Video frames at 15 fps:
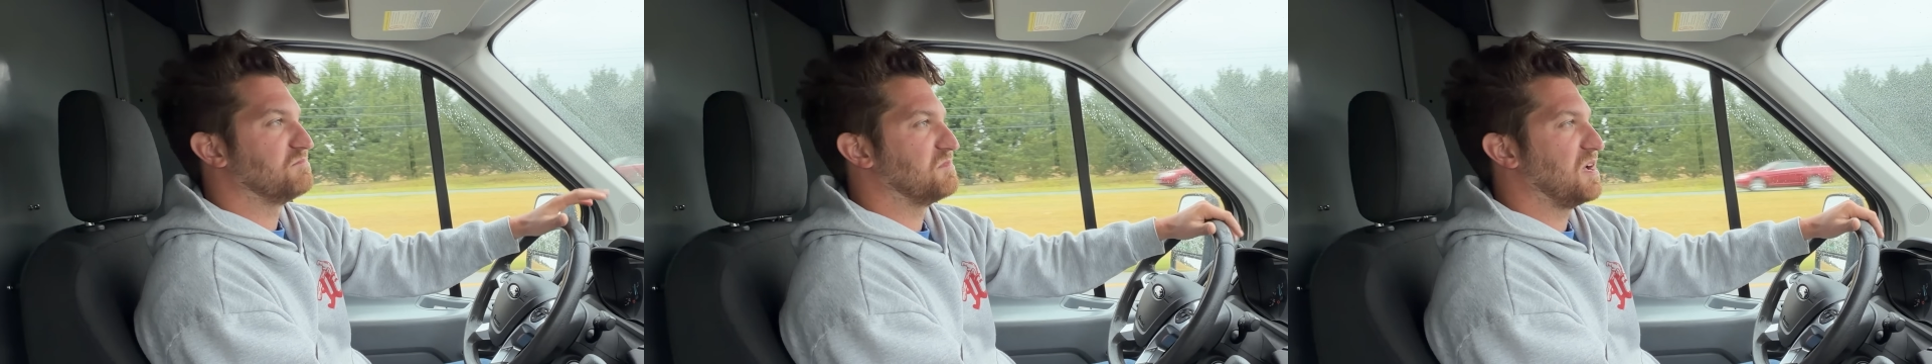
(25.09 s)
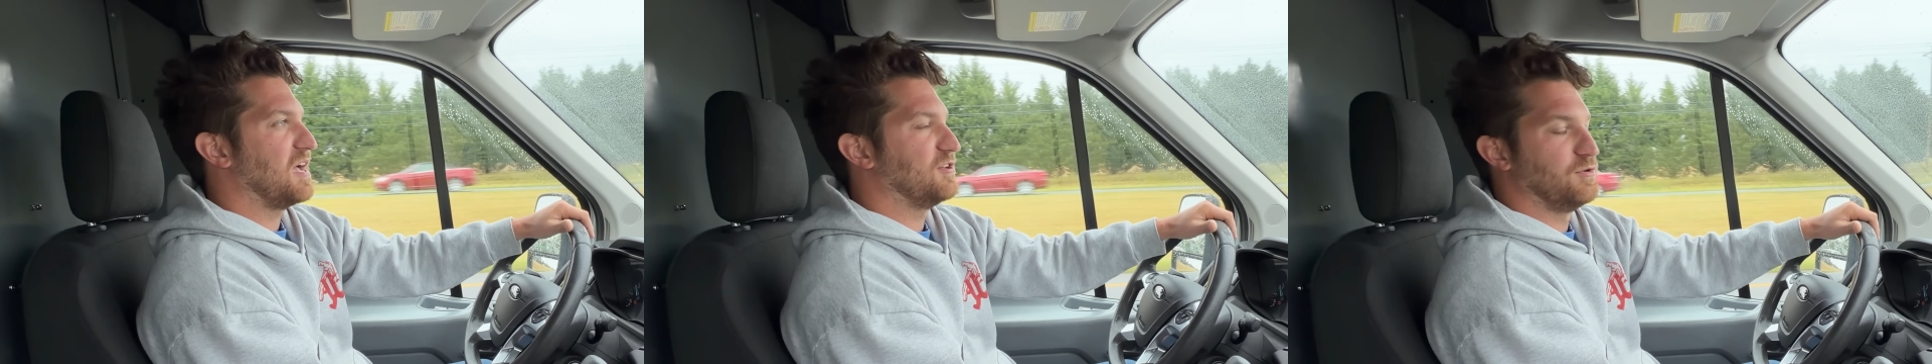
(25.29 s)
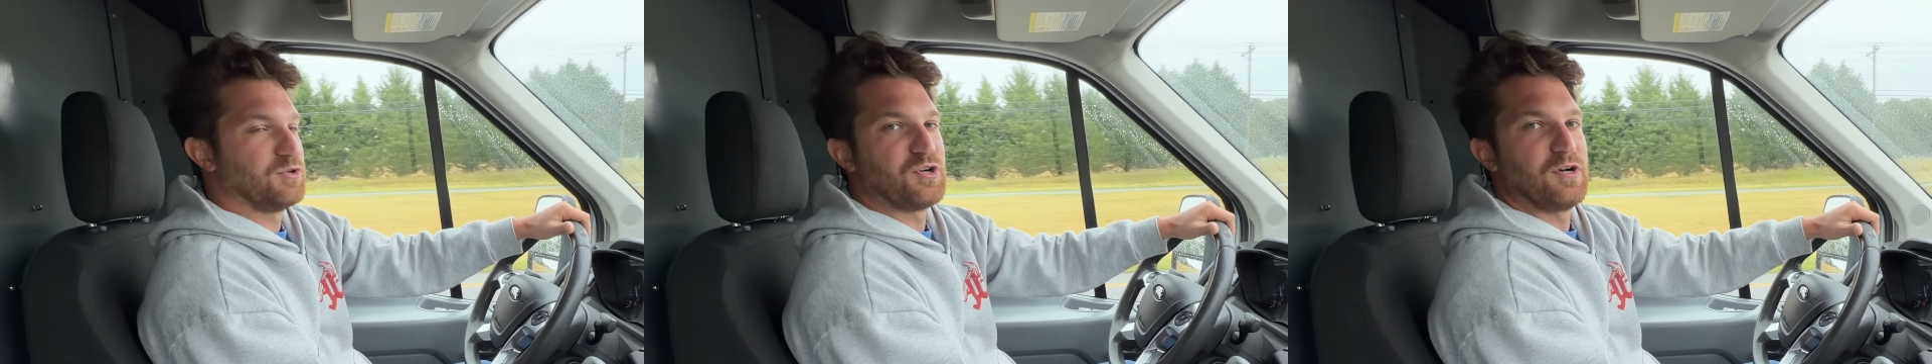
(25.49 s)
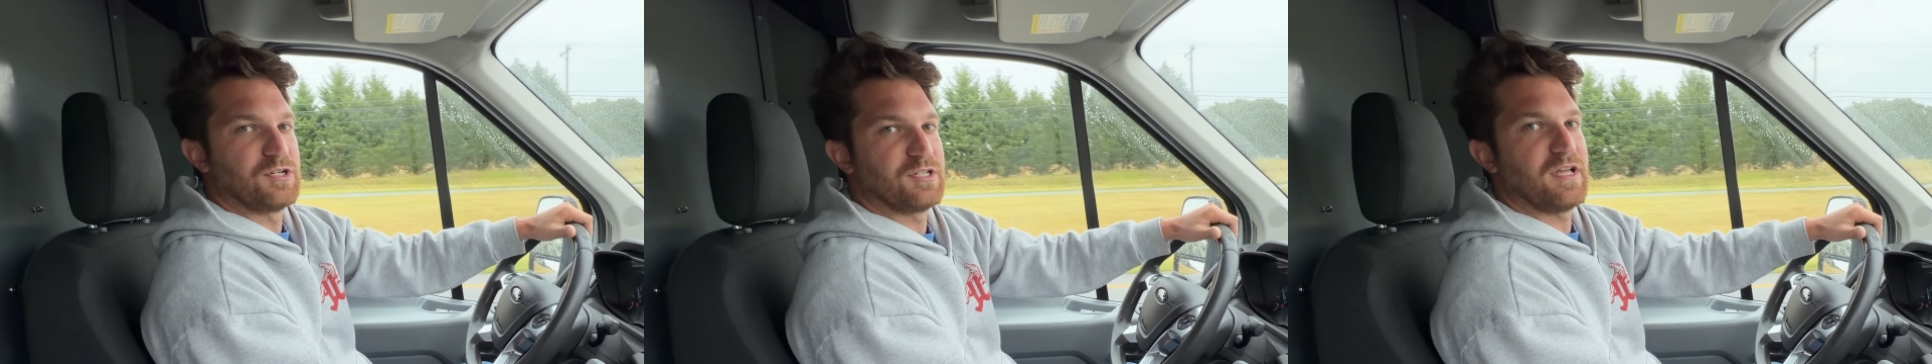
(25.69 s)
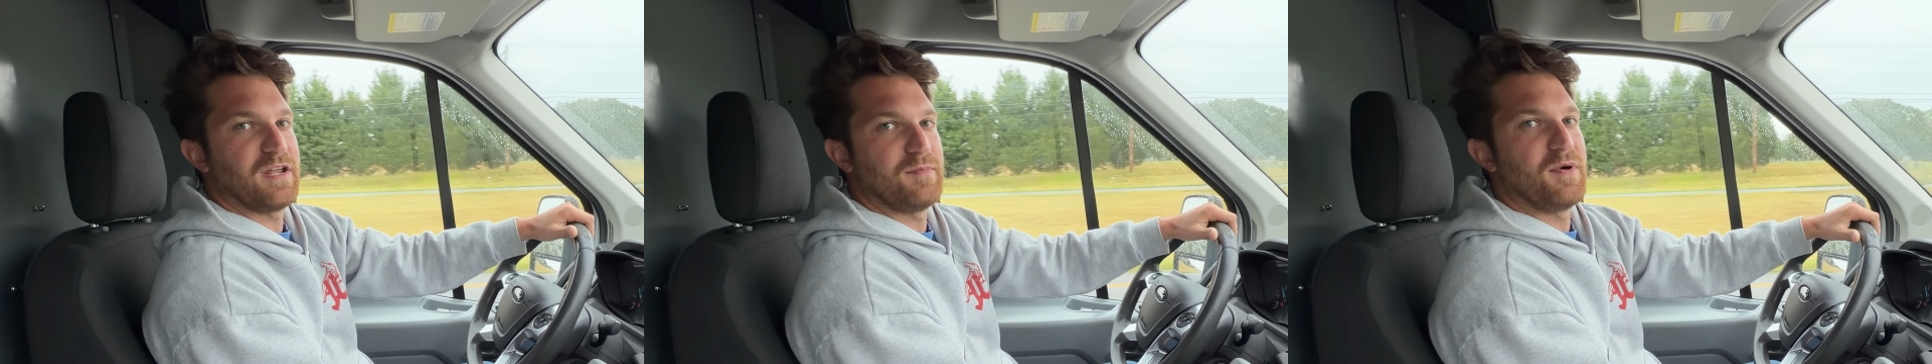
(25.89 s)
I do charge a
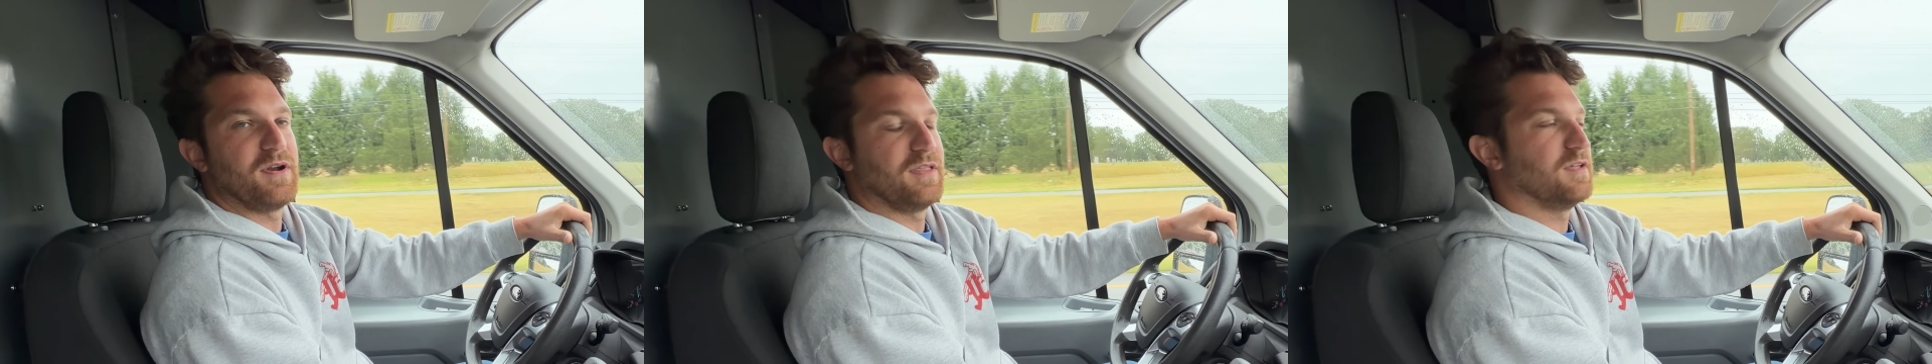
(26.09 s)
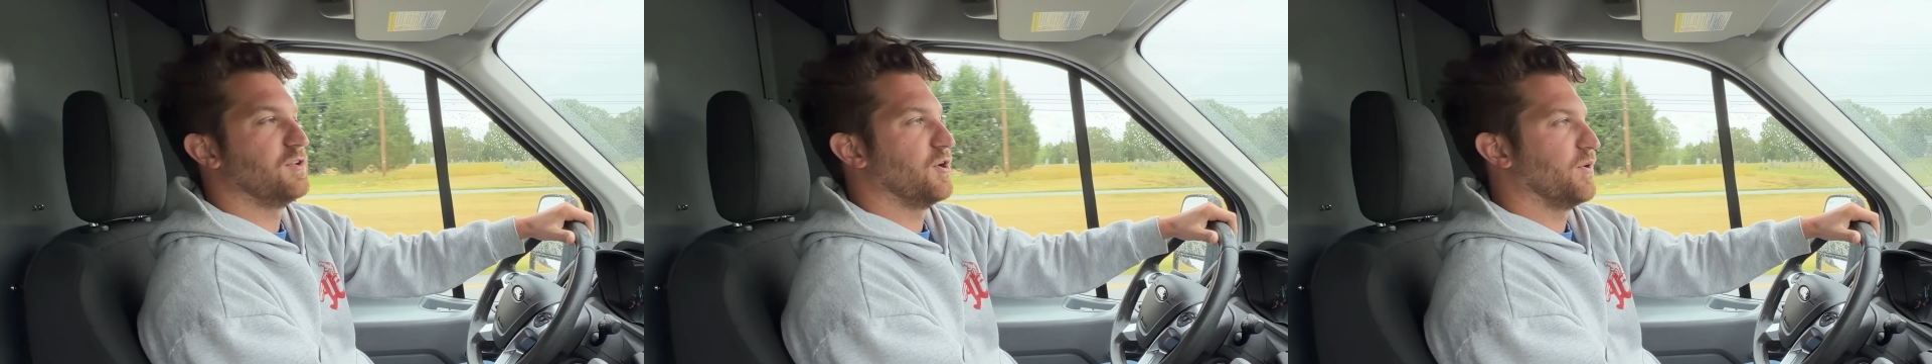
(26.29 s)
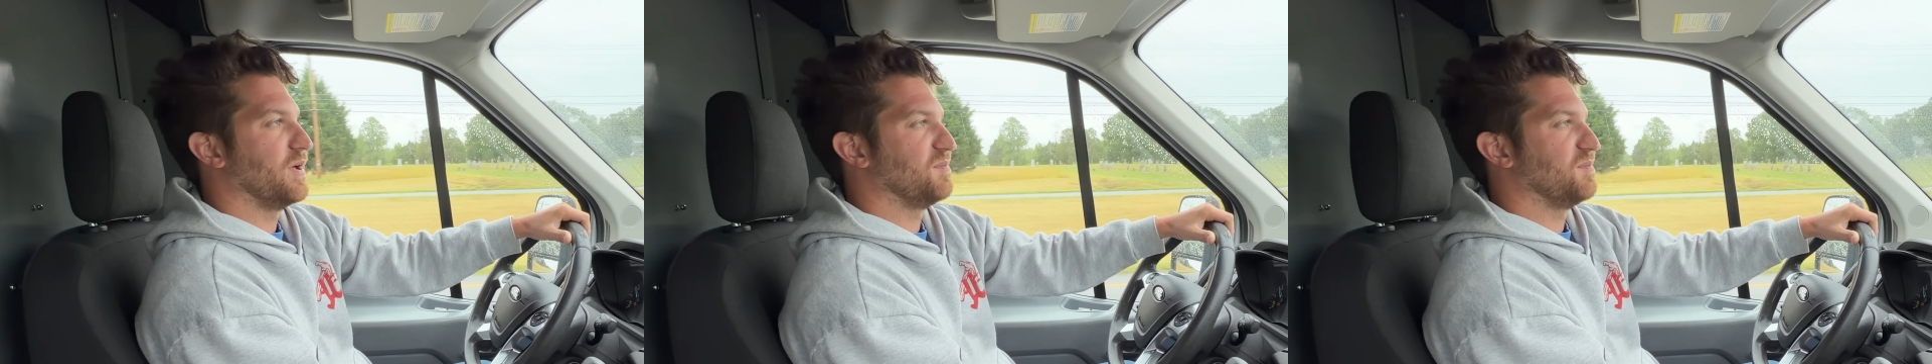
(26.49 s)
lot of money to do it,